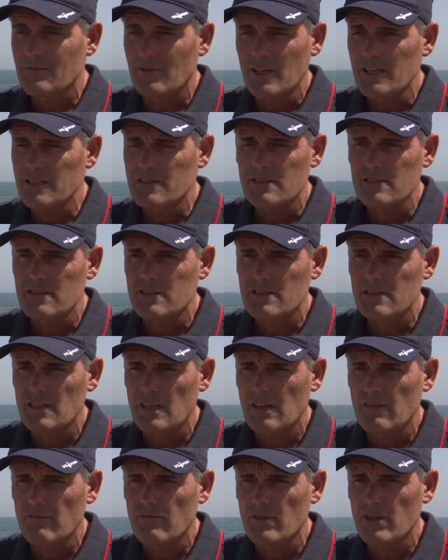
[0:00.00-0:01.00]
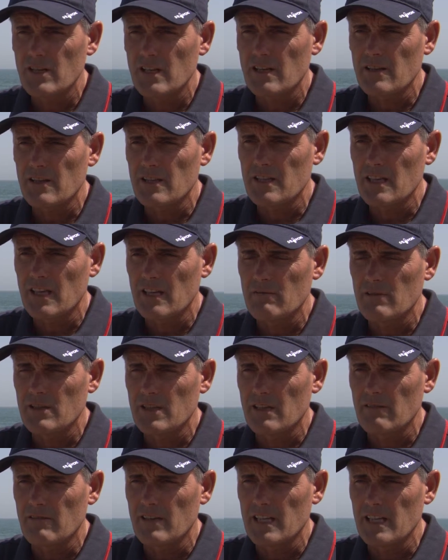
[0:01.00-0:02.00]
faces um, the other day when
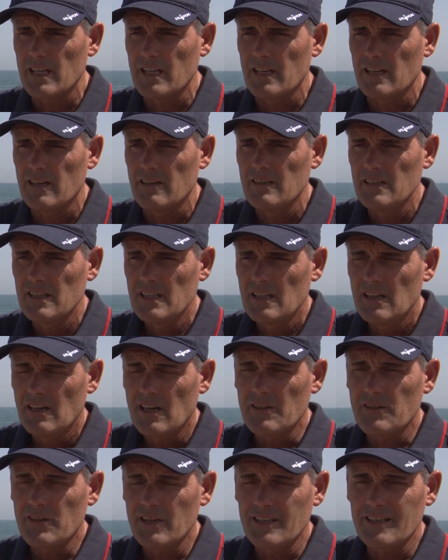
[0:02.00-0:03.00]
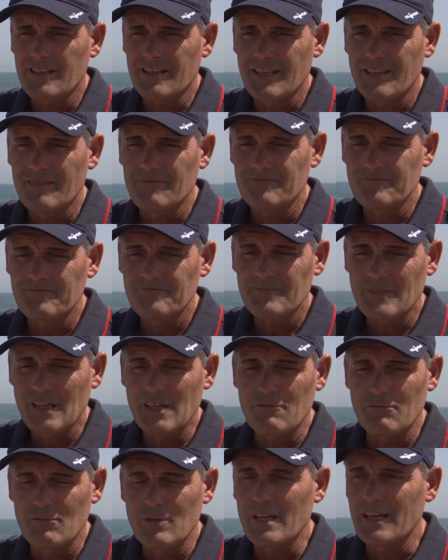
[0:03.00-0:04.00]
they were here. I think um,
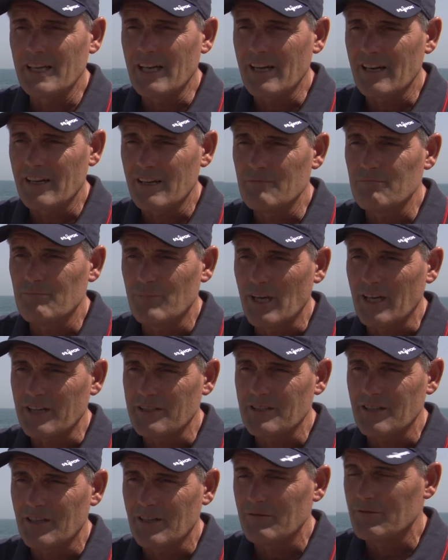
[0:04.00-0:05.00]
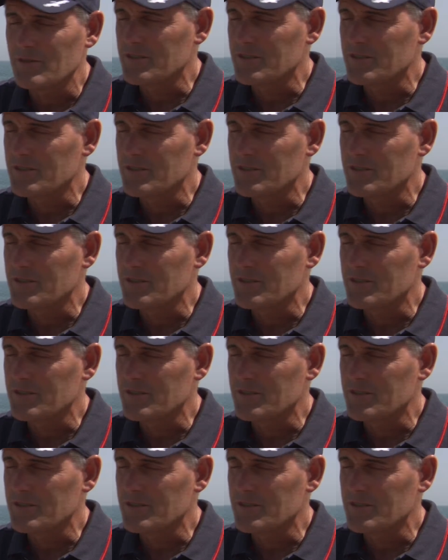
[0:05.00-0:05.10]
it really had an impact. You know,